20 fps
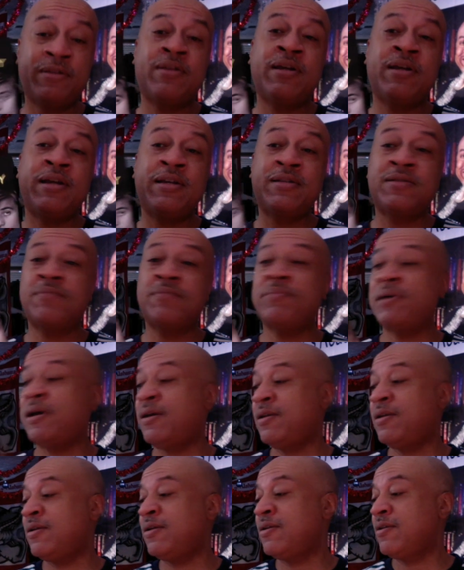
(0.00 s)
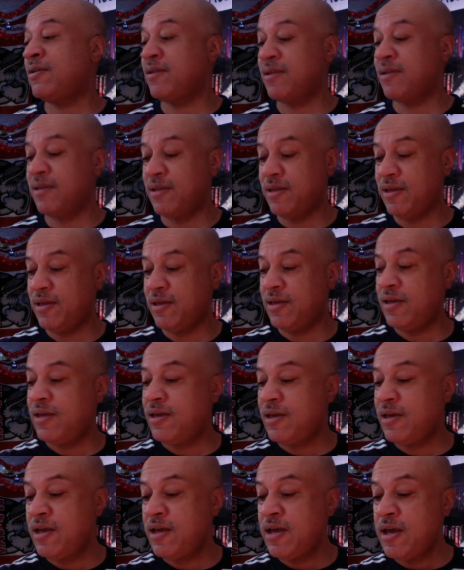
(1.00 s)
things about it.
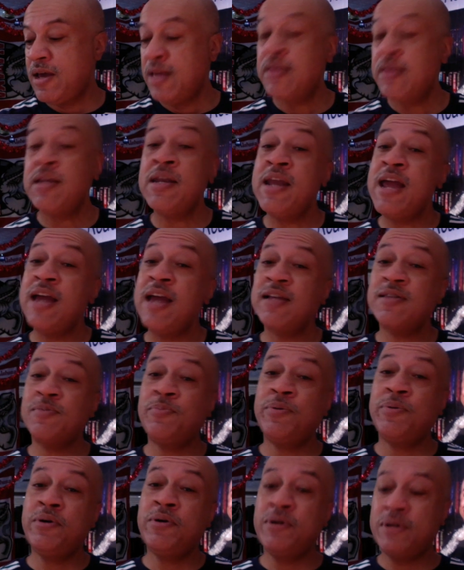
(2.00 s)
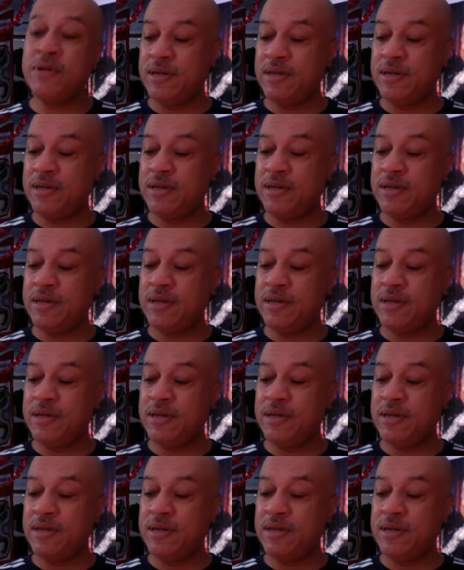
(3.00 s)
The next book